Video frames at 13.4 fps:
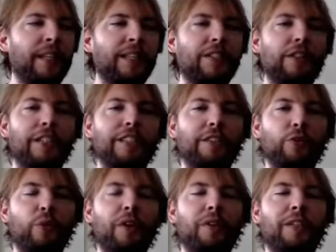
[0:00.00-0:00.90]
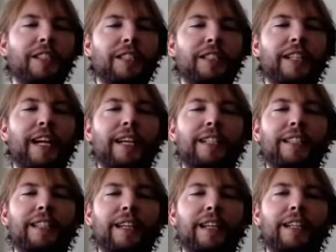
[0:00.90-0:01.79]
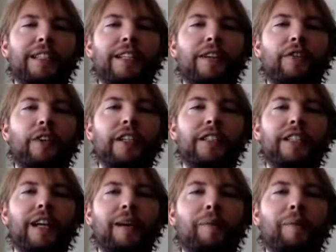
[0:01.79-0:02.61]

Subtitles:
So this is one reason that different